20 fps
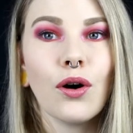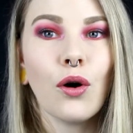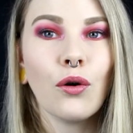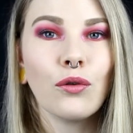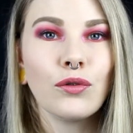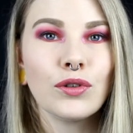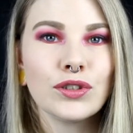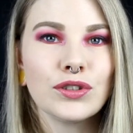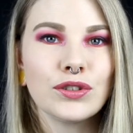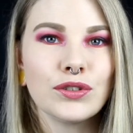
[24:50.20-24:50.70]

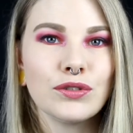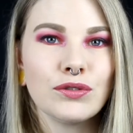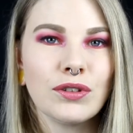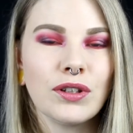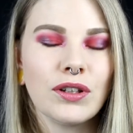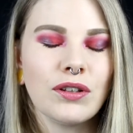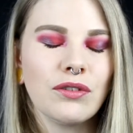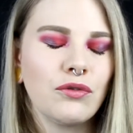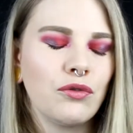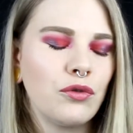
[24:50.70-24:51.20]
over to
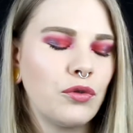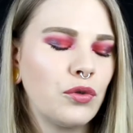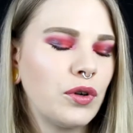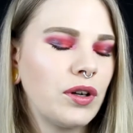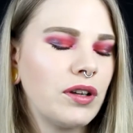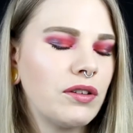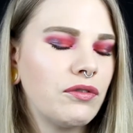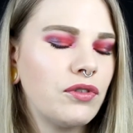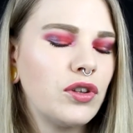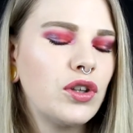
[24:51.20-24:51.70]
the
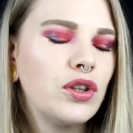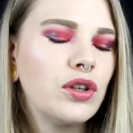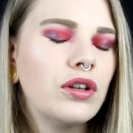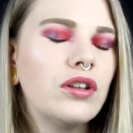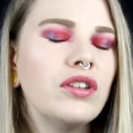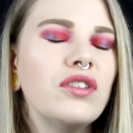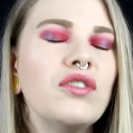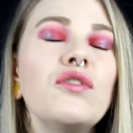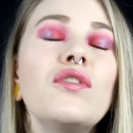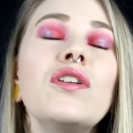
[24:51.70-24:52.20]
review,
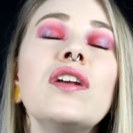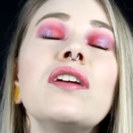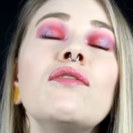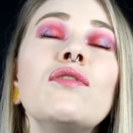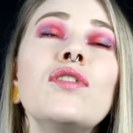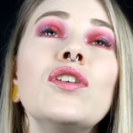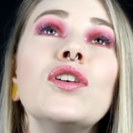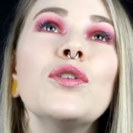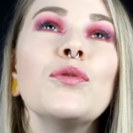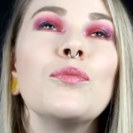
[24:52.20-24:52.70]

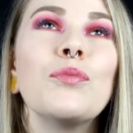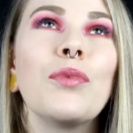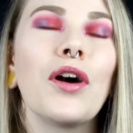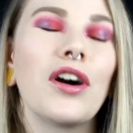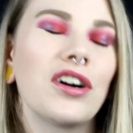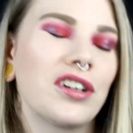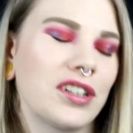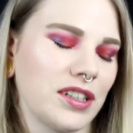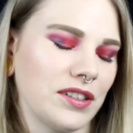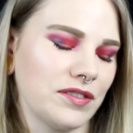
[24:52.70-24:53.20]
review
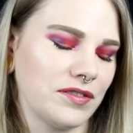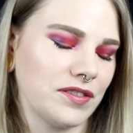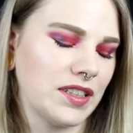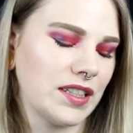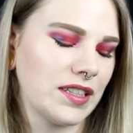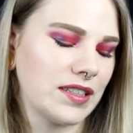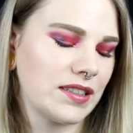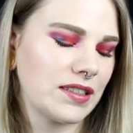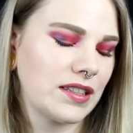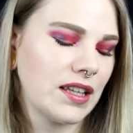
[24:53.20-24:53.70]
part of
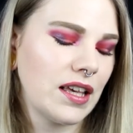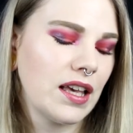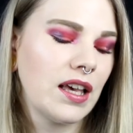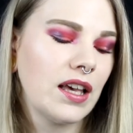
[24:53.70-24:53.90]
this